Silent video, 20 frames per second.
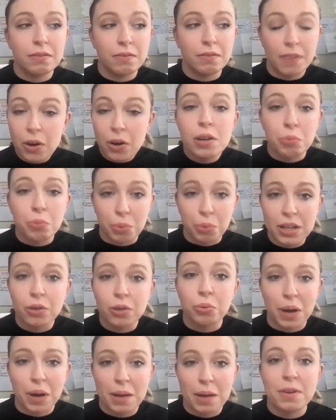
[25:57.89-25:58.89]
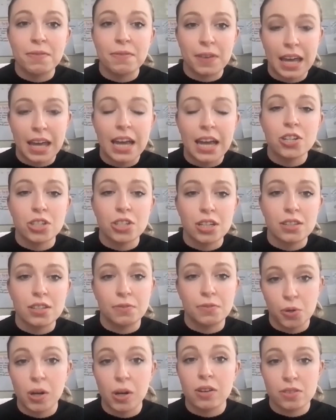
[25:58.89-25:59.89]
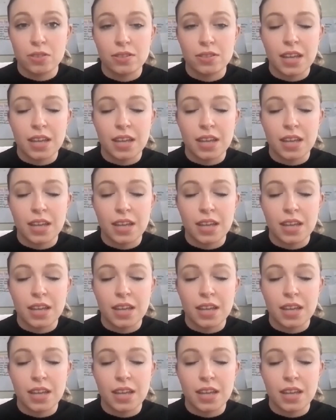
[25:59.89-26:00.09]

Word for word: very real ramifications for us